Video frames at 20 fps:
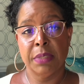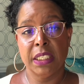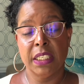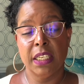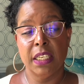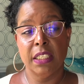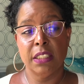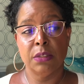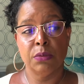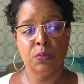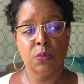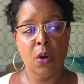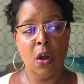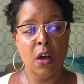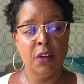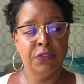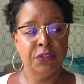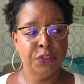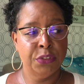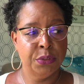because
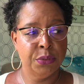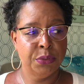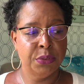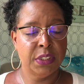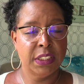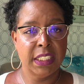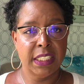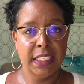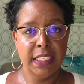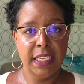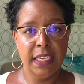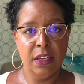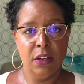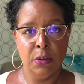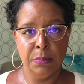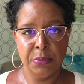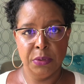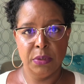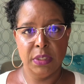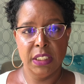raw foods can
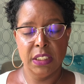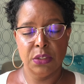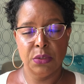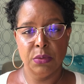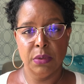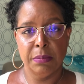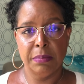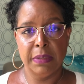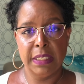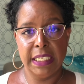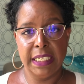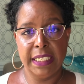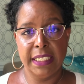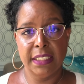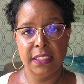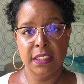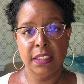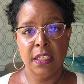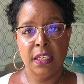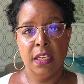help you get to a
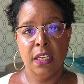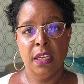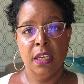place